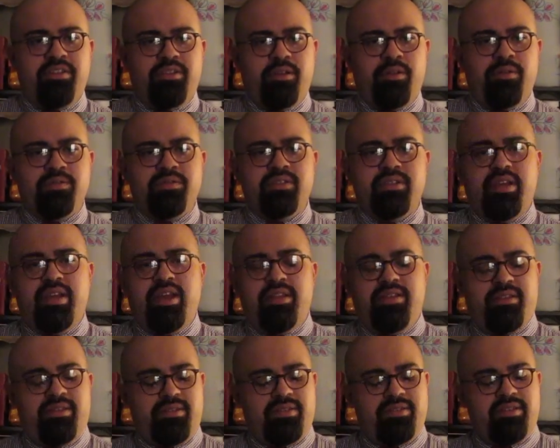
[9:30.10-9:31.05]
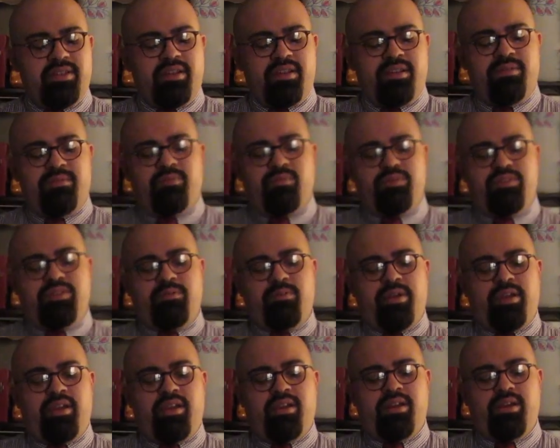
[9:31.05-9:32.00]
the notes, and in the second
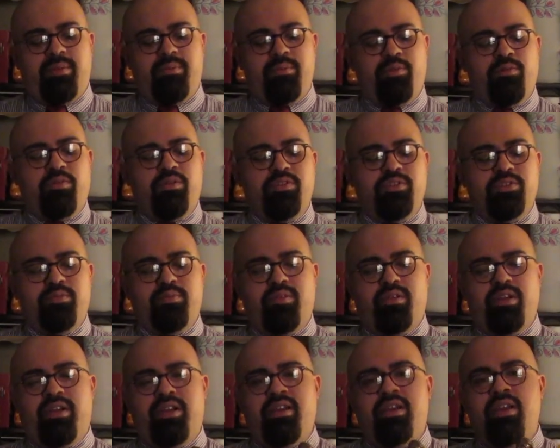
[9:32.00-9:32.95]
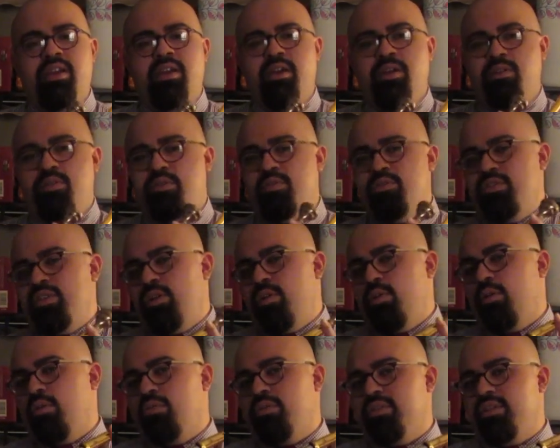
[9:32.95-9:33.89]
way, I'm going to play using
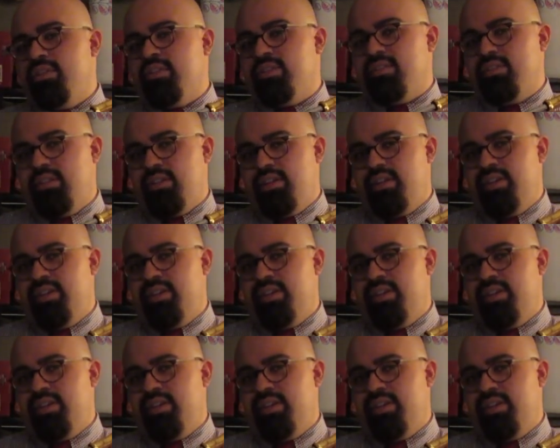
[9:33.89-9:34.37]
only the slide.